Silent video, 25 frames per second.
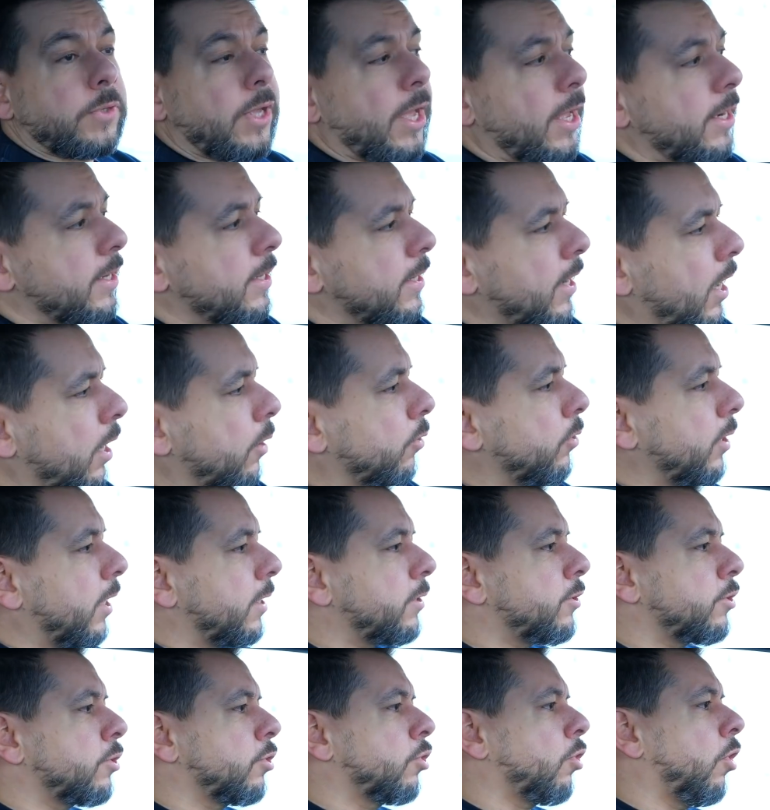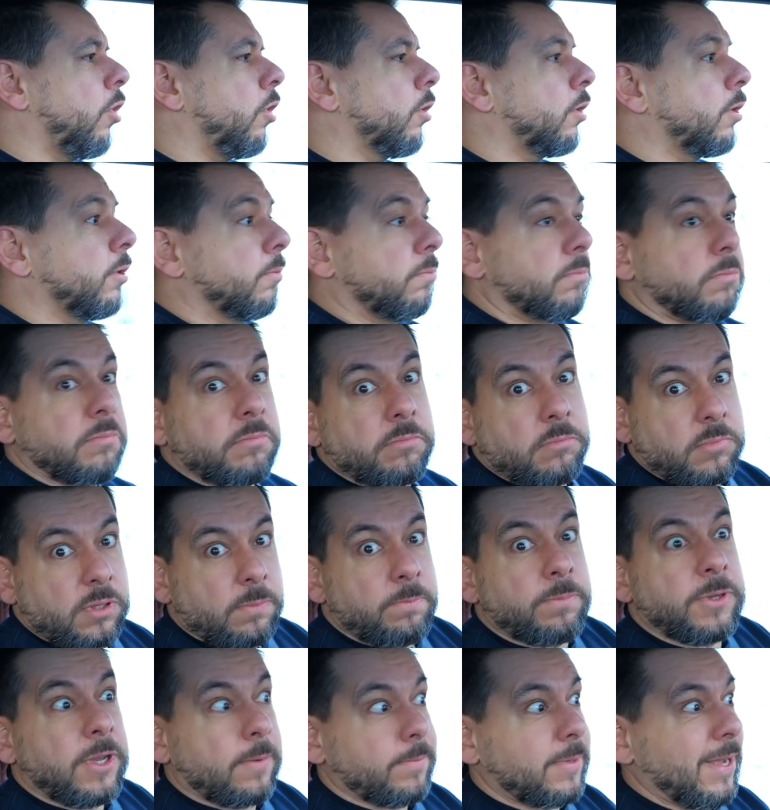And now let's talk
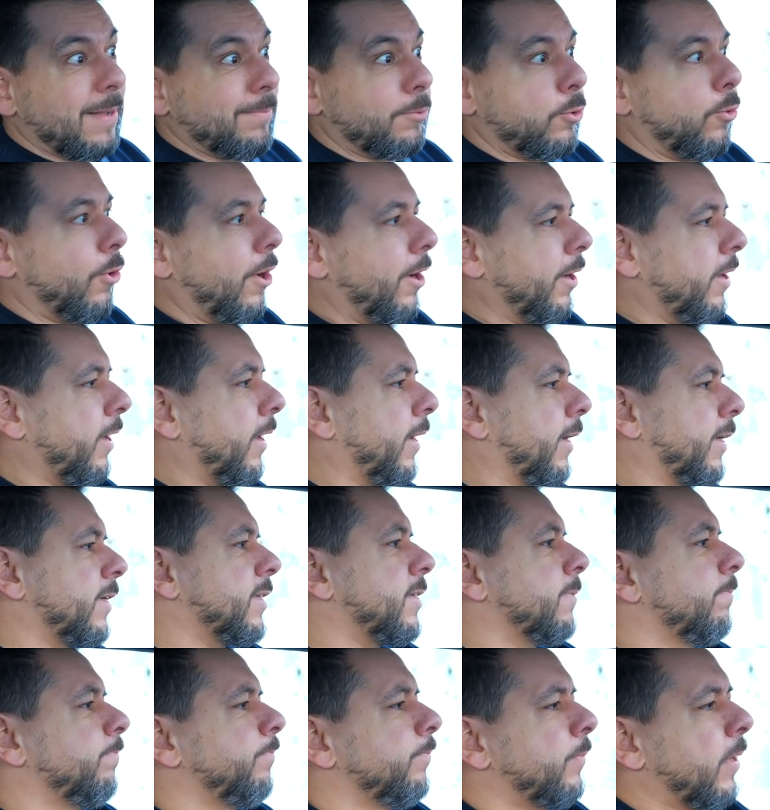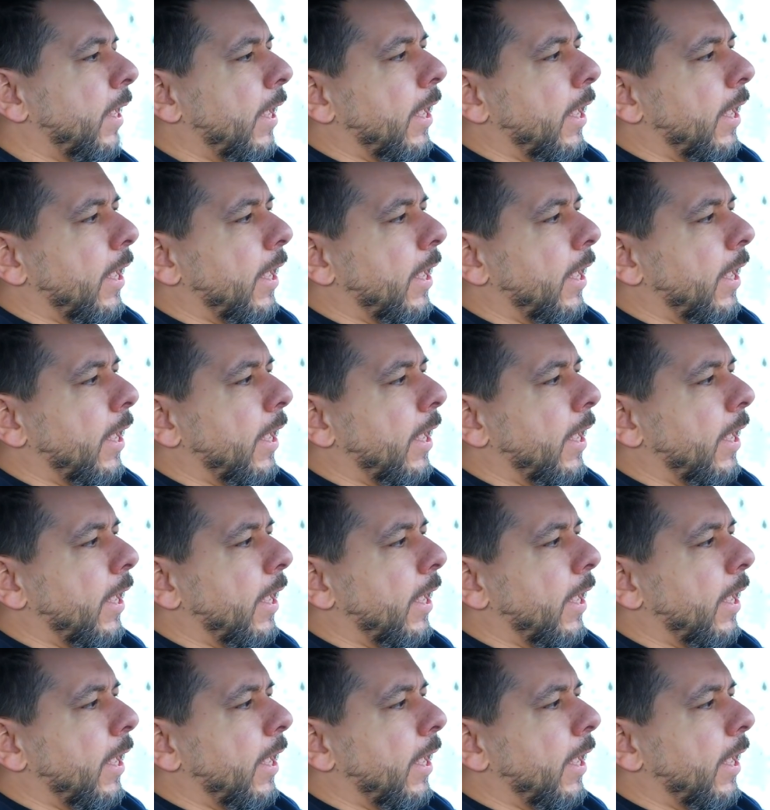the BMW iX.